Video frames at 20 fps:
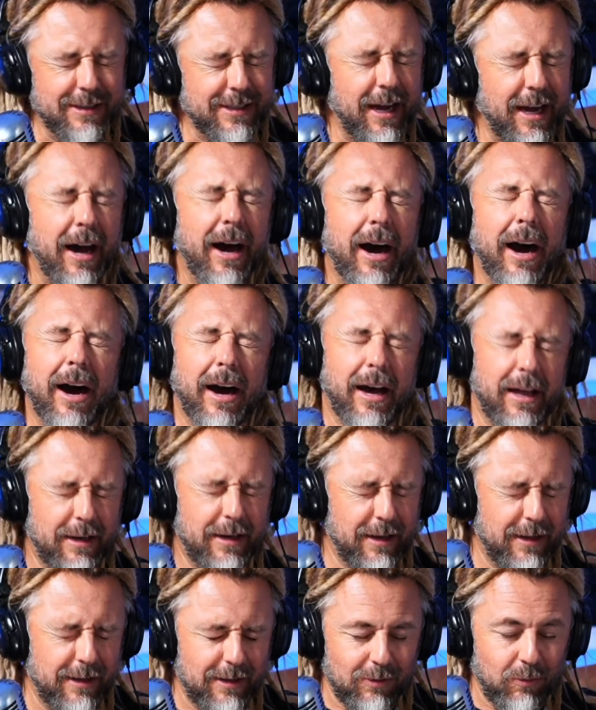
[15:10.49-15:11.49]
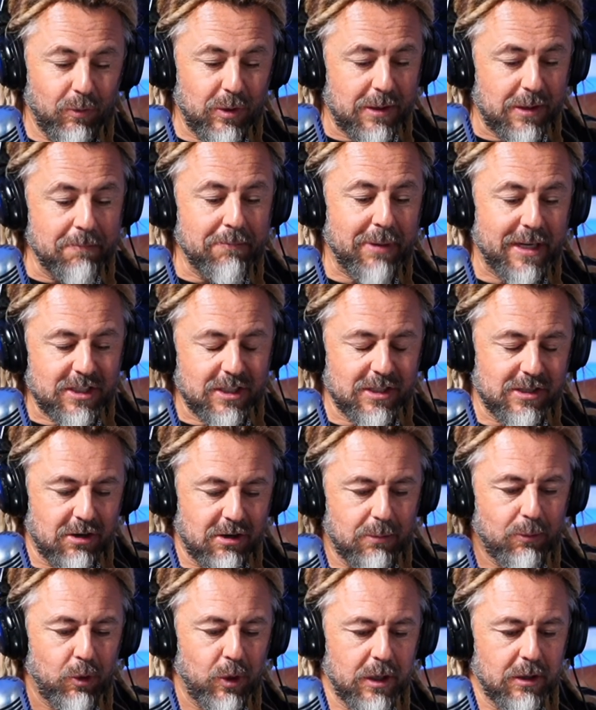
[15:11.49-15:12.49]
ton with a bunch of
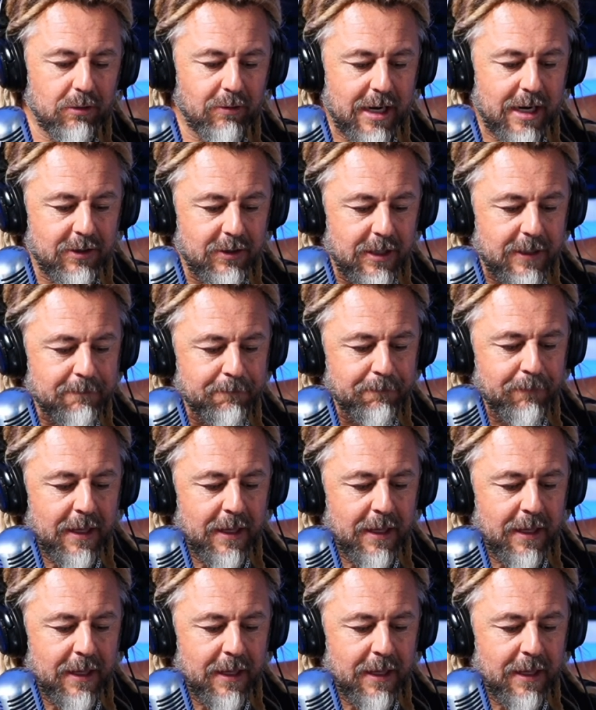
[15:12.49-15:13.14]
turmoil around it.